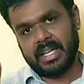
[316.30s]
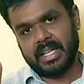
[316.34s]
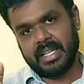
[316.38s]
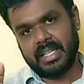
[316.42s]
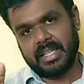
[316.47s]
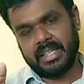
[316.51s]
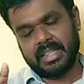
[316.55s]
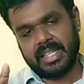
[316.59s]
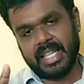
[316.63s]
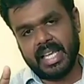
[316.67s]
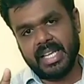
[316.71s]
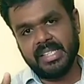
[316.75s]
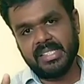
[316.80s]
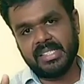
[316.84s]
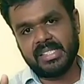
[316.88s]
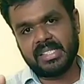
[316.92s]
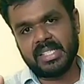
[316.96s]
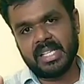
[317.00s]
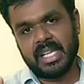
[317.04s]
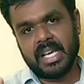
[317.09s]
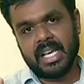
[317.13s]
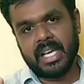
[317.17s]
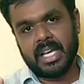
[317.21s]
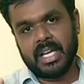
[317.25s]
things
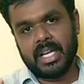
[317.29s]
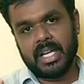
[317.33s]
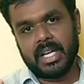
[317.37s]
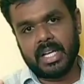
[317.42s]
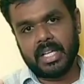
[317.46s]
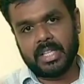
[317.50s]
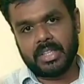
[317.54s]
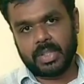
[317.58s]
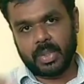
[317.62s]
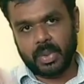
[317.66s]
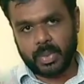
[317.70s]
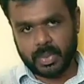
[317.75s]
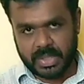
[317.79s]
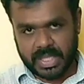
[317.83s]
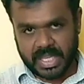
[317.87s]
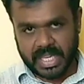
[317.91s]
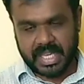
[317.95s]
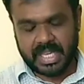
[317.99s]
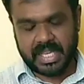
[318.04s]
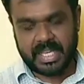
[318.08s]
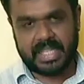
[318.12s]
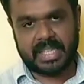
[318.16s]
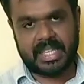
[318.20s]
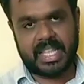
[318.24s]
through
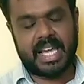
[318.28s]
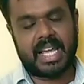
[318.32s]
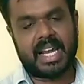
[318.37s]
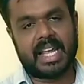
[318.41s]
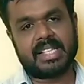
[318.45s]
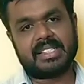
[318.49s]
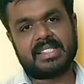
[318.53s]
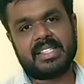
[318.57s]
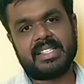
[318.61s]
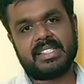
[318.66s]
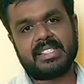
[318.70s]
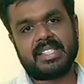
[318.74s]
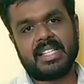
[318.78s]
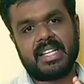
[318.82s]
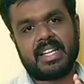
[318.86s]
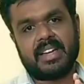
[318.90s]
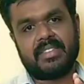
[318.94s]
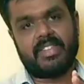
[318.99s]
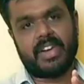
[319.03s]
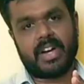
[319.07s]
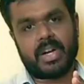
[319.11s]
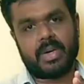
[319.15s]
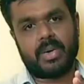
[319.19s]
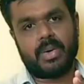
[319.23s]
their assistant of
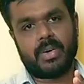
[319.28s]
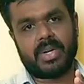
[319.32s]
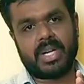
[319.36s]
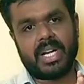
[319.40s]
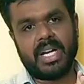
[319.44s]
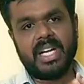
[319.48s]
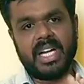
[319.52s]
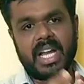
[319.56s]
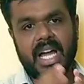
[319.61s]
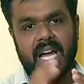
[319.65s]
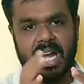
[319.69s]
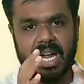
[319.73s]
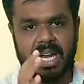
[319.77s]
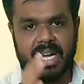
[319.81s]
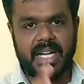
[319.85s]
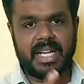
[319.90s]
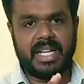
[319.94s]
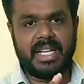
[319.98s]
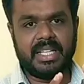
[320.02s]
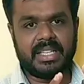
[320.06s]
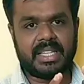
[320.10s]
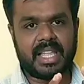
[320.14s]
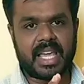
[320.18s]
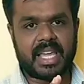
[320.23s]
accountant, and
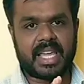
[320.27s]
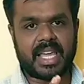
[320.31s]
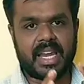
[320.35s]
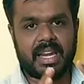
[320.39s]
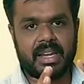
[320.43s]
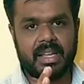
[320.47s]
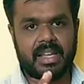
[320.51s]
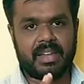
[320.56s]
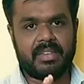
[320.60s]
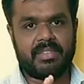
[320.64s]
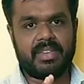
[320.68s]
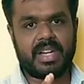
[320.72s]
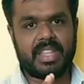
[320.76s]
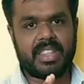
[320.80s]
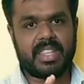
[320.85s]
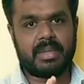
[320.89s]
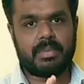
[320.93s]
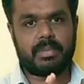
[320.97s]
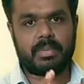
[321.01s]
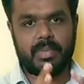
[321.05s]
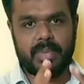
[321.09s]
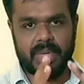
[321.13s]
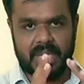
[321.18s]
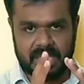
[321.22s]
they can give
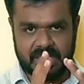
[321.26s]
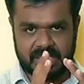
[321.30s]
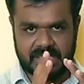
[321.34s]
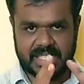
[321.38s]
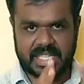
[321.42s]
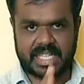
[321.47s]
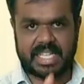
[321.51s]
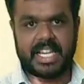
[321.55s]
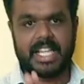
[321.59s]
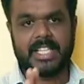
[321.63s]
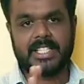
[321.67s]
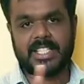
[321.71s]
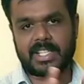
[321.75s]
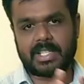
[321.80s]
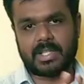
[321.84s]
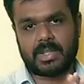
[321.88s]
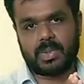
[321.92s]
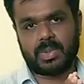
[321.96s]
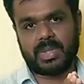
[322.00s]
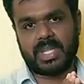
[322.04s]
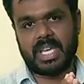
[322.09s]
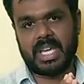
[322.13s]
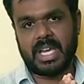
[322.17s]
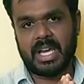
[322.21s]
the signature to
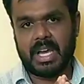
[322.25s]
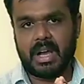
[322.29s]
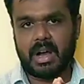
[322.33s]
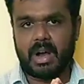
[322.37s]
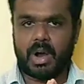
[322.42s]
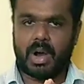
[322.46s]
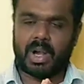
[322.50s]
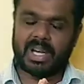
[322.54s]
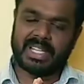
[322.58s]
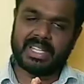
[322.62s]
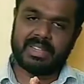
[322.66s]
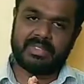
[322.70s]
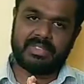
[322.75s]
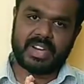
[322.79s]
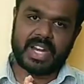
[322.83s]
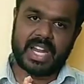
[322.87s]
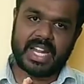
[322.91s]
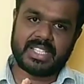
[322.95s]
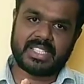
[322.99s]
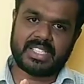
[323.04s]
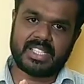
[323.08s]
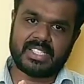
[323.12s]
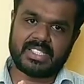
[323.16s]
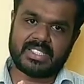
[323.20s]
the all the
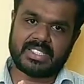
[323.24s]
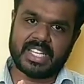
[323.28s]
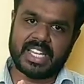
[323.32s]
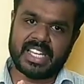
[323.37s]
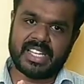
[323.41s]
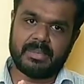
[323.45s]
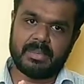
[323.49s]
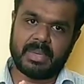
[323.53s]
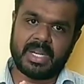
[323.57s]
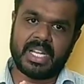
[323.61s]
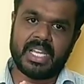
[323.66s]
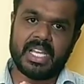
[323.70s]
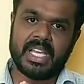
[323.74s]
financial statement.